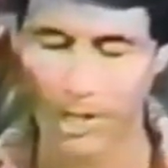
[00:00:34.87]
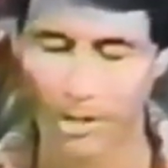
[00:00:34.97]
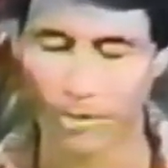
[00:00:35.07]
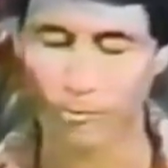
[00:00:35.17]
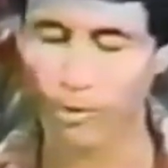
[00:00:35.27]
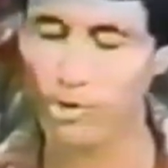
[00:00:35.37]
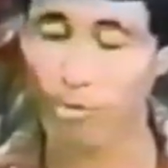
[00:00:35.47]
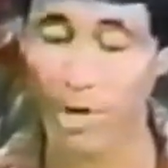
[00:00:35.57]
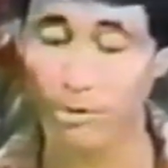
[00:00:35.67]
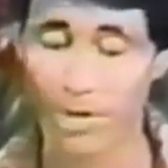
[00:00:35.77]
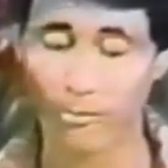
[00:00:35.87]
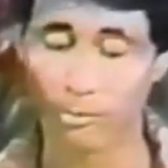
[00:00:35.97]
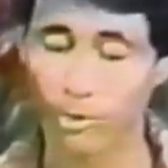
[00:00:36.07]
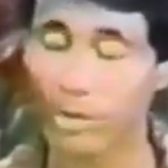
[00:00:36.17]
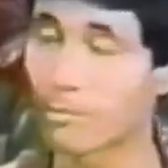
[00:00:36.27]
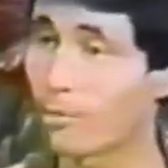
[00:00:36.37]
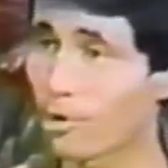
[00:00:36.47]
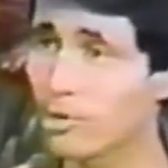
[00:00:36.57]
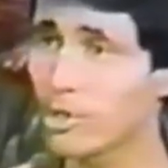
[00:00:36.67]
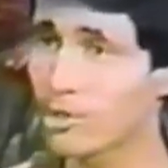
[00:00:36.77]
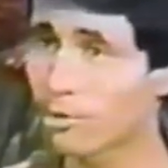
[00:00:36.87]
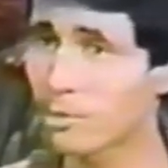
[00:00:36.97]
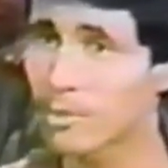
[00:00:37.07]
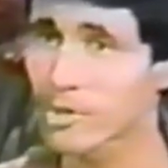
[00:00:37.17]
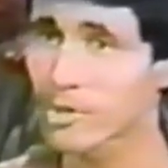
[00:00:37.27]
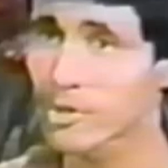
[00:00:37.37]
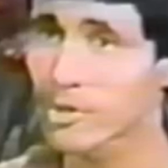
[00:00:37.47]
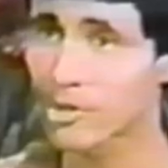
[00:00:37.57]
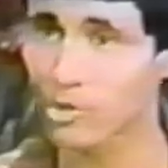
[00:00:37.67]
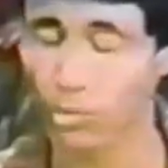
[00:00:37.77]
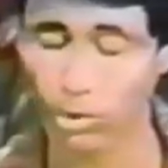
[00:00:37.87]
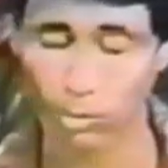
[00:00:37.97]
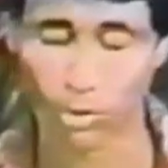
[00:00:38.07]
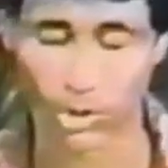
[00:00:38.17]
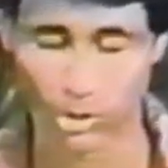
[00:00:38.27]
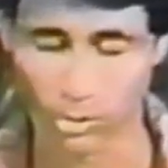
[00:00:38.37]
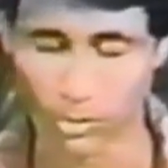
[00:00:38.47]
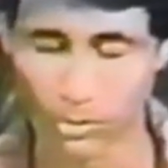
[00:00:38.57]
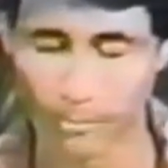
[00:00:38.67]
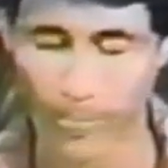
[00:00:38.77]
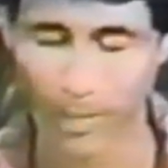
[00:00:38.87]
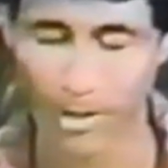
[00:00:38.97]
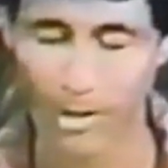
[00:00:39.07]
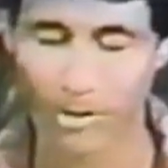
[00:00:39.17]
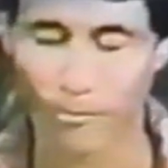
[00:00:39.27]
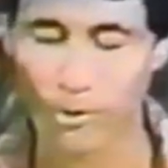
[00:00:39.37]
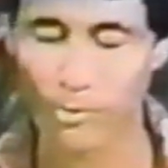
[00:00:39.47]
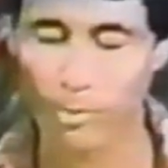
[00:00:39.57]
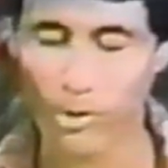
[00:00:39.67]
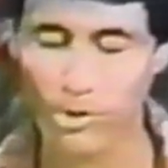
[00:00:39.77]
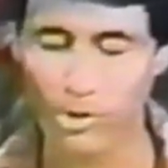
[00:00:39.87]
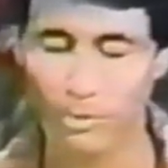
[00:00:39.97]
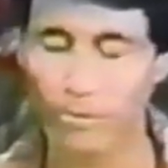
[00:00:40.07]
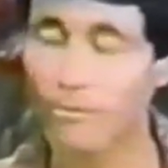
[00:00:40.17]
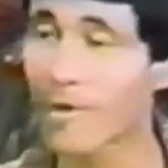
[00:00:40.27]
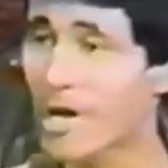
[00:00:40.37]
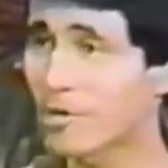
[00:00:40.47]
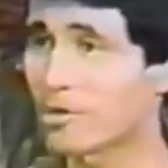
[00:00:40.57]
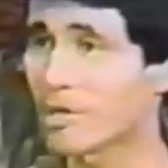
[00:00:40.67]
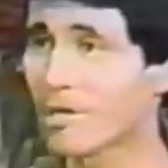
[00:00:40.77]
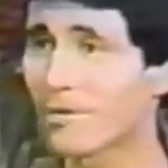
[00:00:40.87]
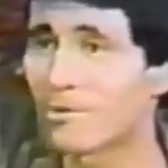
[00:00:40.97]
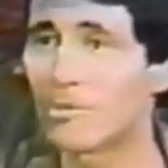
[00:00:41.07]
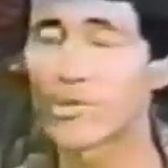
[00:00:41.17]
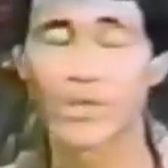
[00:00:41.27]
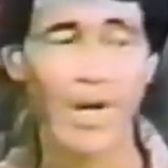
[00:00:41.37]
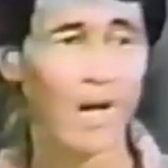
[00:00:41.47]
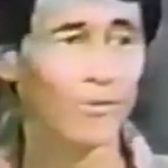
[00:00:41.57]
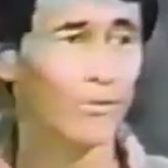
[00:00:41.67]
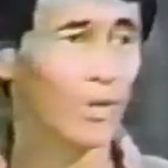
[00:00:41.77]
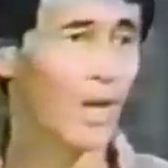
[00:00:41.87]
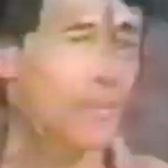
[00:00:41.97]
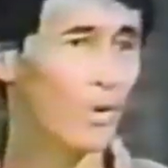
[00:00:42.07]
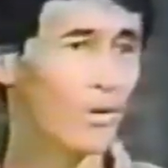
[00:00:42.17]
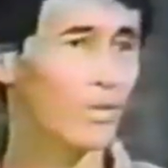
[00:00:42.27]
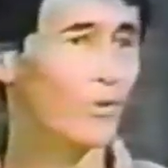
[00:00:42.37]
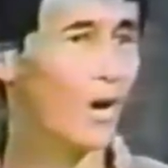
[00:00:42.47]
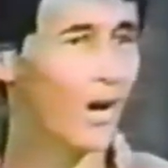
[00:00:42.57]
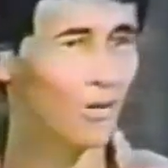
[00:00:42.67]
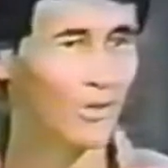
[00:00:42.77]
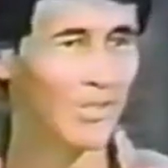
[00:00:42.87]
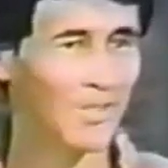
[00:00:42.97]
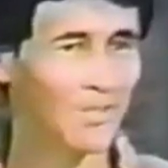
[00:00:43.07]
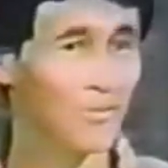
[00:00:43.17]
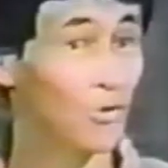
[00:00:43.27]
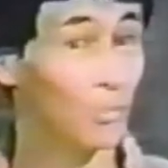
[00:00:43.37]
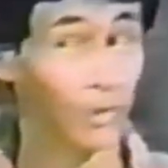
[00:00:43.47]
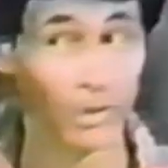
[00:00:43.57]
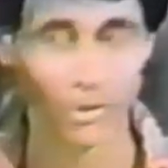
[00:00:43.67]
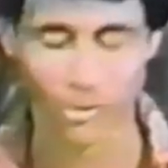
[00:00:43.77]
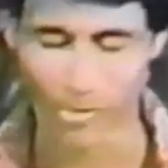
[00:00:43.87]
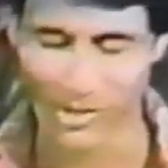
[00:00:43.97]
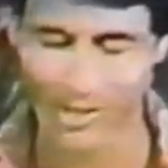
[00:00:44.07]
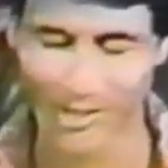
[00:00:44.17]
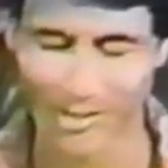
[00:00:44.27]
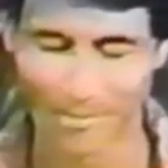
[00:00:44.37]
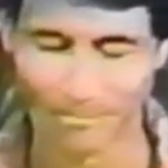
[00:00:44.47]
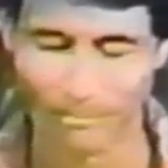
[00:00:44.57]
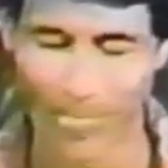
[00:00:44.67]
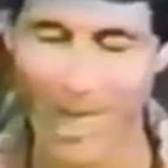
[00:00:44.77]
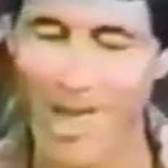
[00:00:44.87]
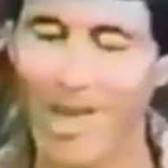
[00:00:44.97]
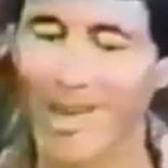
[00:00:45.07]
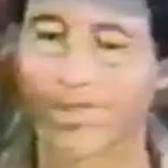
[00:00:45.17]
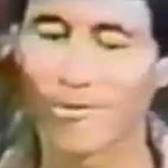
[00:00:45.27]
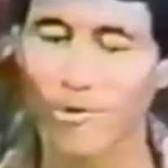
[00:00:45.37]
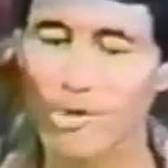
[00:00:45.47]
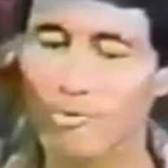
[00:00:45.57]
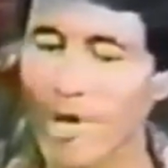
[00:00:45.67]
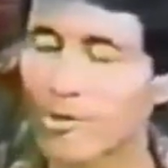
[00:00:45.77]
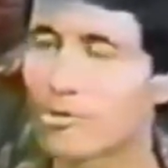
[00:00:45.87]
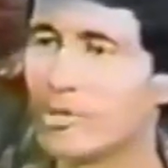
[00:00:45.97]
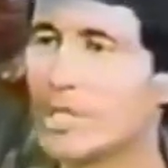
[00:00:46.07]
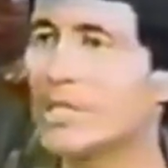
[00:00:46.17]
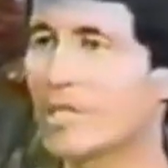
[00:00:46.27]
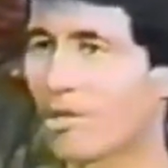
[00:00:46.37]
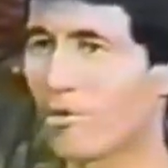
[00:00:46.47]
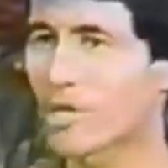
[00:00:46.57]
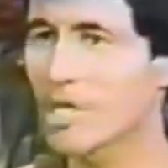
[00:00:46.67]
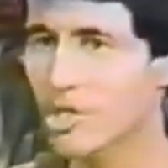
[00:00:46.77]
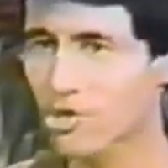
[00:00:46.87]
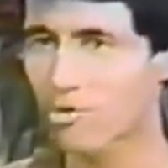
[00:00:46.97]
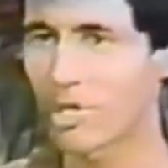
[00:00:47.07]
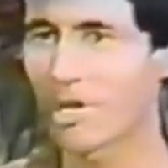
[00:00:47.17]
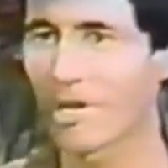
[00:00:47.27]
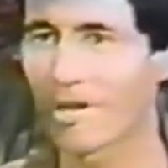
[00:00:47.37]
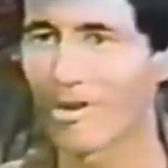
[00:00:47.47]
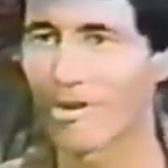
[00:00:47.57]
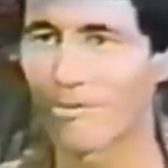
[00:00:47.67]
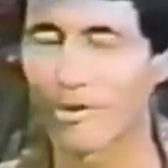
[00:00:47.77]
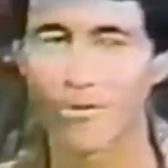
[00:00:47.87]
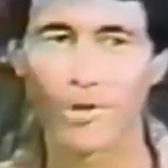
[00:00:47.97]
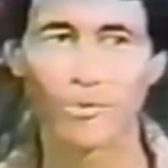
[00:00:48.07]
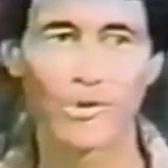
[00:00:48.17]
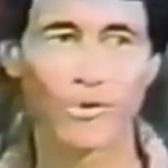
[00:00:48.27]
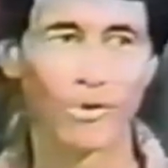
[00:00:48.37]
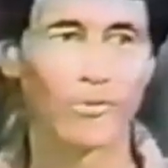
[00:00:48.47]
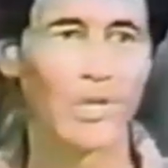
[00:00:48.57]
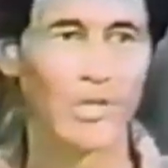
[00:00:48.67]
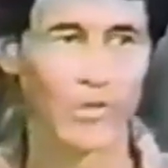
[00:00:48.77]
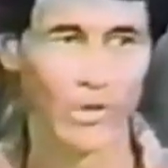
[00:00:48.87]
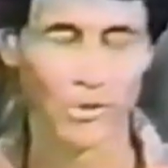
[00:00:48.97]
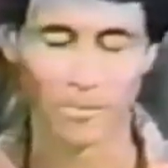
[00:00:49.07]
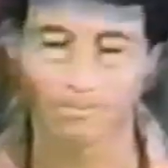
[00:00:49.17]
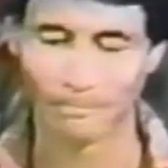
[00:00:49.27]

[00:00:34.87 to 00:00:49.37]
The first writer to have a book burned in Europe since since World War II, the first person to be fired from the staff of the Library of Congress for political reasons, and the first writer to detail the history of our Federal Reserve system.